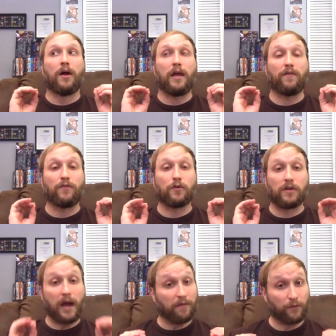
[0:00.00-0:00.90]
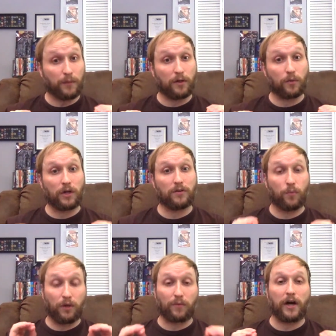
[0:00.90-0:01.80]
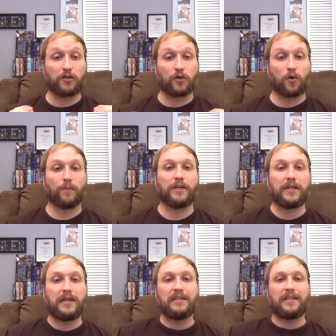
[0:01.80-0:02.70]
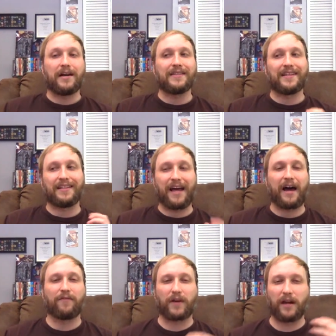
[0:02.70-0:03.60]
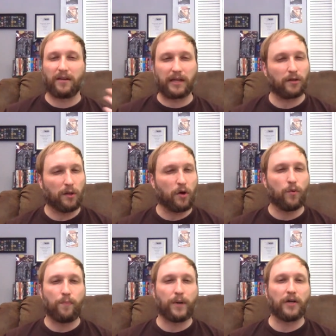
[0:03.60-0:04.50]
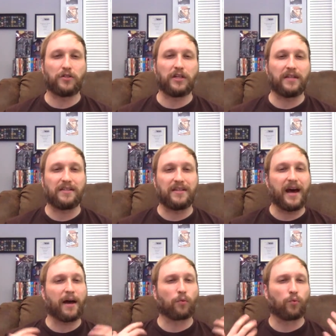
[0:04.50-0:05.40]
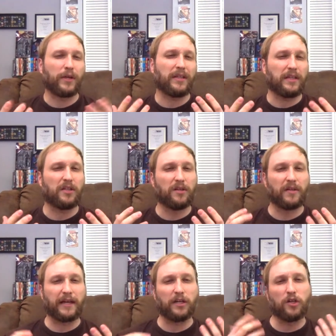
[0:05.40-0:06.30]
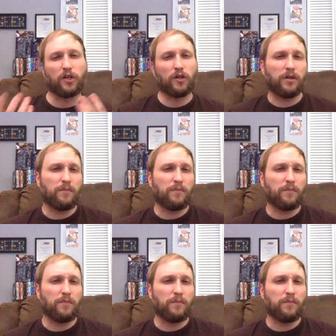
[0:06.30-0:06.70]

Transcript: if you're not familiar with Roger Corman, he does a lot of kind of like low budget, not really like good